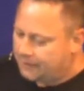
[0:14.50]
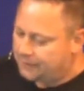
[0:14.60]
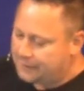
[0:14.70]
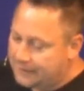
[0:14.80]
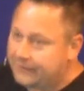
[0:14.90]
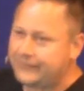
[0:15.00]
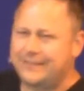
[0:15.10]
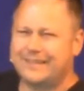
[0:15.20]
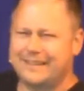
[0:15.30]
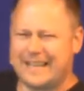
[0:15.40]
this
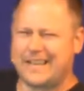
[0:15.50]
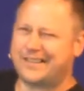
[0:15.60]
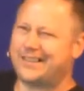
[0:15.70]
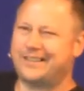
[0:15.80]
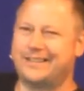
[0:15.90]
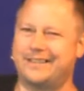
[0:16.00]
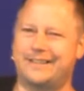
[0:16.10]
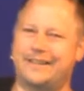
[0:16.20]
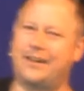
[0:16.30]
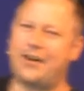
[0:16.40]
letter,
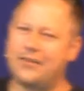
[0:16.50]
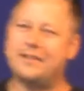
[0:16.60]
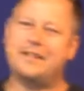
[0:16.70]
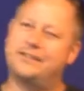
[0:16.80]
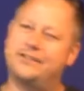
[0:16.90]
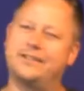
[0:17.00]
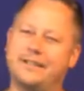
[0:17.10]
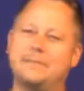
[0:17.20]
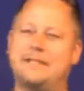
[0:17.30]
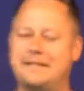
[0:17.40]
all the letters are a
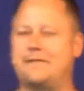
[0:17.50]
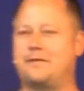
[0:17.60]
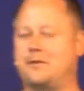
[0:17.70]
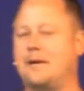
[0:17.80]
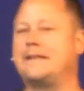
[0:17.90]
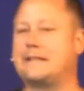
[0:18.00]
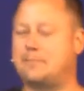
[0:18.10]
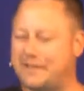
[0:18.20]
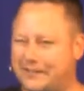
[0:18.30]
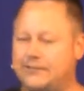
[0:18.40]
little bit different, right? The
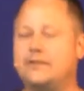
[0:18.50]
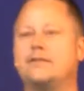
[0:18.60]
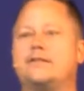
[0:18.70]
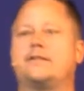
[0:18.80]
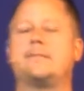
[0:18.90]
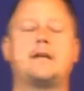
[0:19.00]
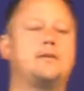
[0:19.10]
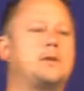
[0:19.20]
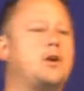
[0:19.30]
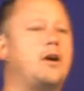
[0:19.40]
epistles, sometimes
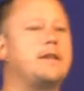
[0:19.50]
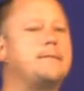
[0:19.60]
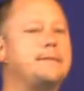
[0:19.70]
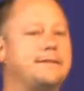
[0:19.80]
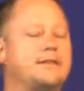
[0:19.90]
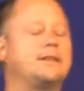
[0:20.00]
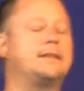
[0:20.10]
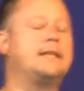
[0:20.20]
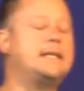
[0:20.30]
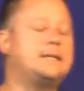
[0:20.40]
we call them, it
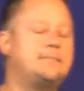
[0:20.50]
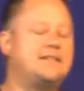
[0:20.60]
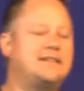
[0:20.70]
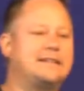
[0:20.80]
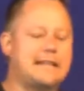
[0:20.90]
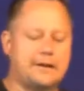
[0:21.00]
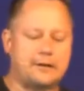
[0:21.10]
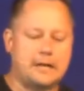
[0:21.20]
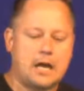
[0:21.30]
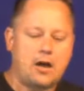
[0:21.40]
means
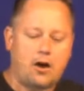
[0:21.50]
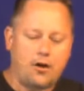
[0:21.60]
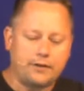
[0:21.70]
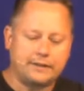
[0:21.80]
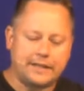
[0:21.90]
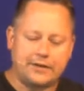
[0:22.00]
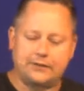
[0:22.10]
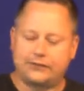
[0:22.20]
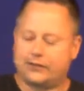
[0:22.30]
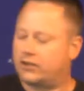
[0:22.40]
letter. All the
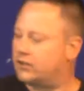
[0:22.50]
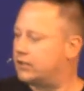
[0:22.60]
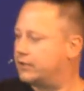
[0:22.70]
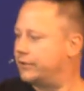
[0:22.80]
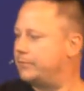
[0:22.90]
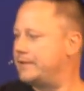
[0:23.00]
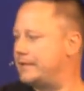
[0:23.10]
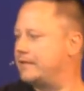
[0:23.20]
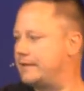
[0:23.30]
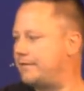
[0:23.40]
letters are a little
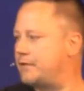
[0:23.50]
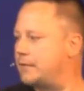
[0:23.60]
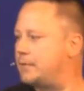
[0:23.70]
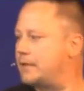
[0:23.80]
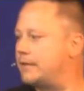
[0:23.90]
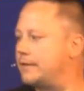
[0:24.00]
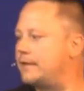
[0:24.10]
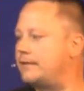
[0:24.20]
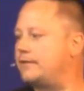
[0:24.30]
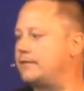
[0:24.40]
bit different, but
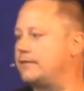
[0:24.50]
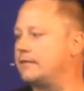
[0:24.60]
this